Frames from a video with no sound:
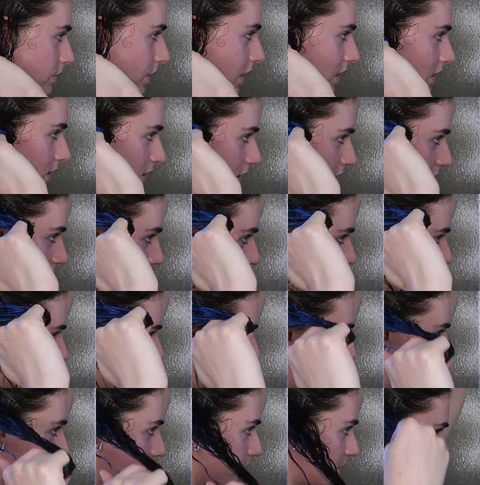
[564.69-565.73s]
the best thing for
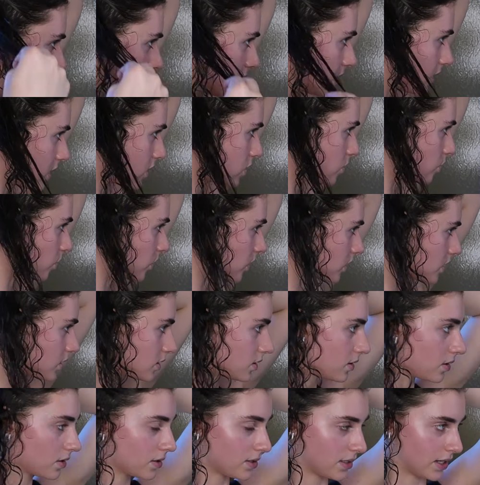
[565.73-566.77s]
me. This is
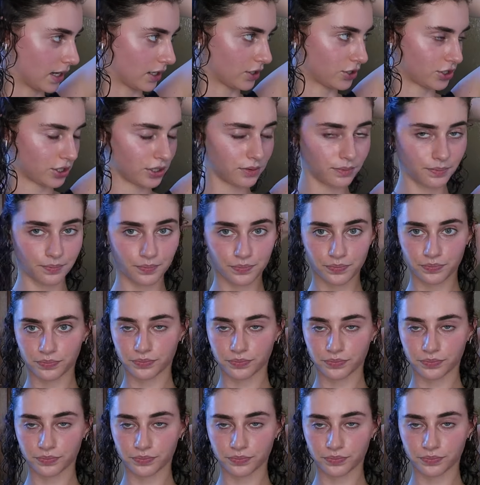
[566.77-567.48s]
one section.